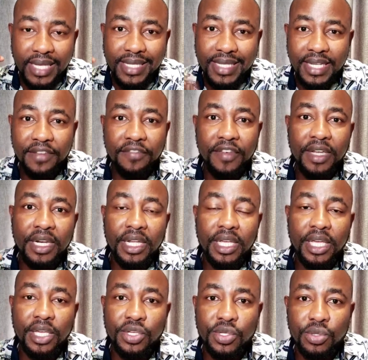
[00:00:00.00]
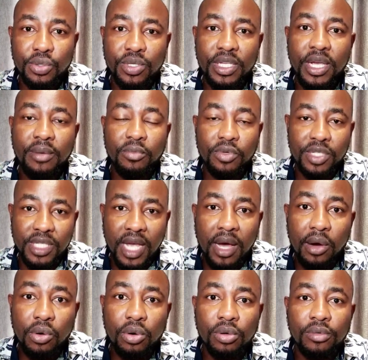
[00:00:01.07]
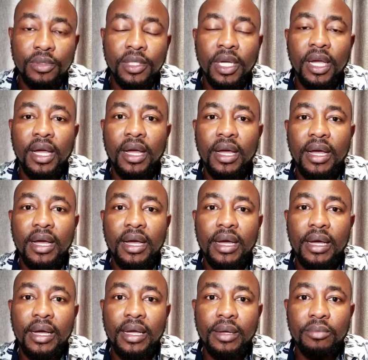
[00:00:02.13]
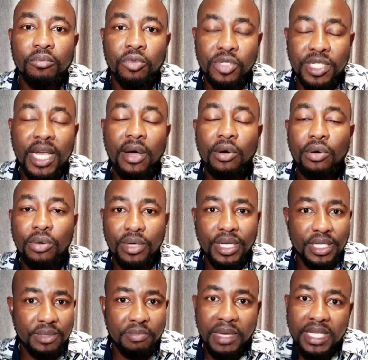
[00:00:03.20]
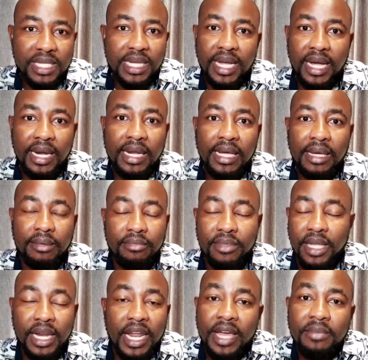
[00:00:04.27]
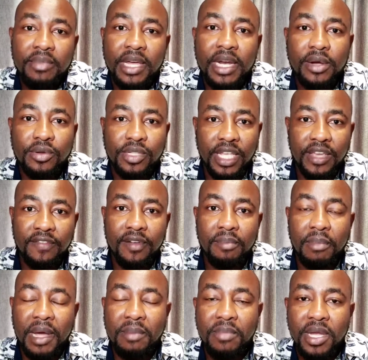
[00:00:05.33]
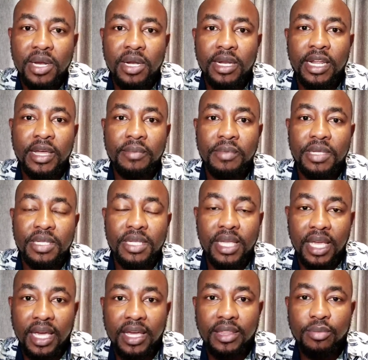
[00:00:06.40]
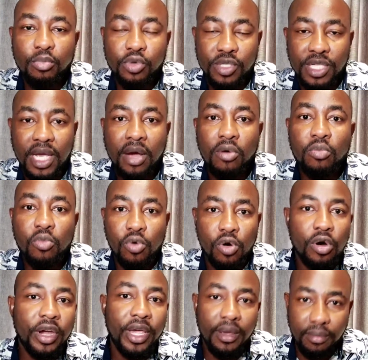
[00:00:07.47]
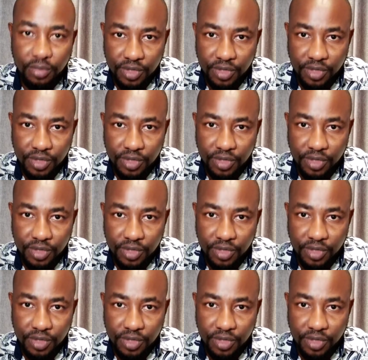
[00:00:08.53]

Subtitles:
Stephen Kisusia Musau. Musau is basically the name that I was given. My middle name is Keith Musau Muoki